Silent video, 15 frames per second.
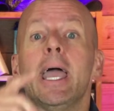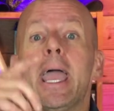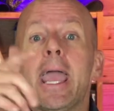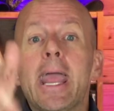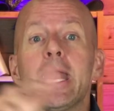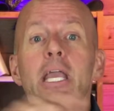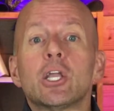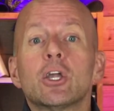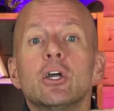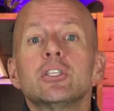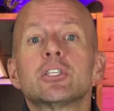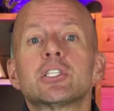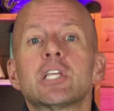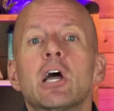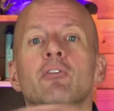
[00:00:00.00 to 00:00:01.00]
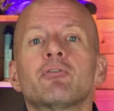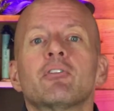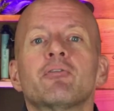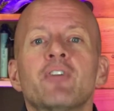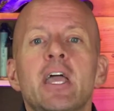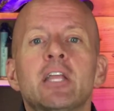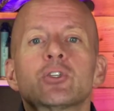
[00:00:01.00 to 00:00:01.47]
Any good
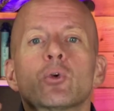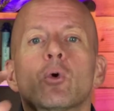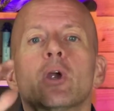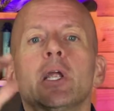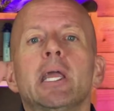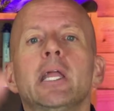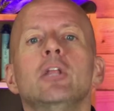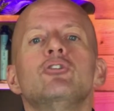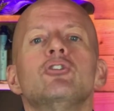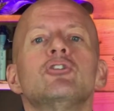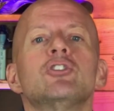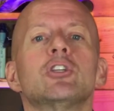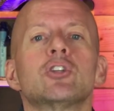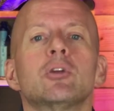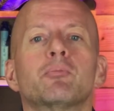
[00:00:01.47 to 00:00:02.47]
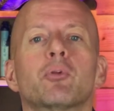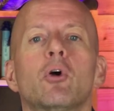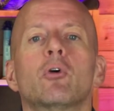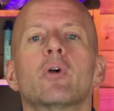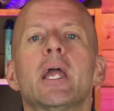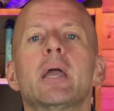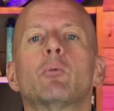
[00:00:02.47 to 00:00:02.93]
self-defense oriented jiu-jitsu
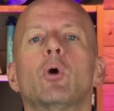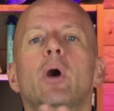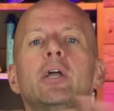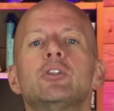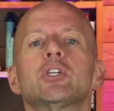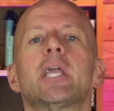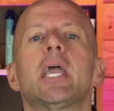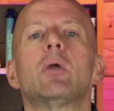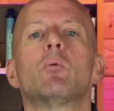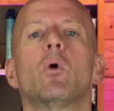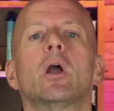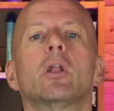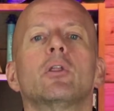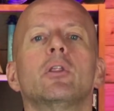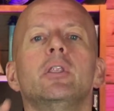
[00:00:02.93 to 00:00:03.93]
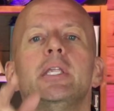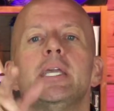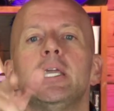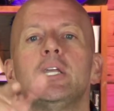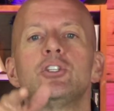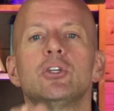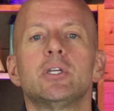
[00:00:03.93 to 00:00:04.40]
program will educate one on the
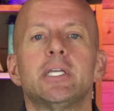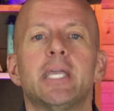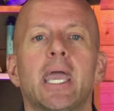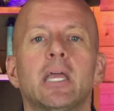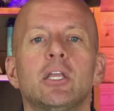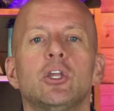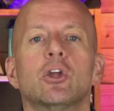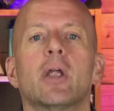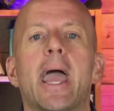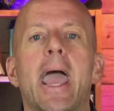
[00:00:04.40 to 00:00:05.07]
need to get your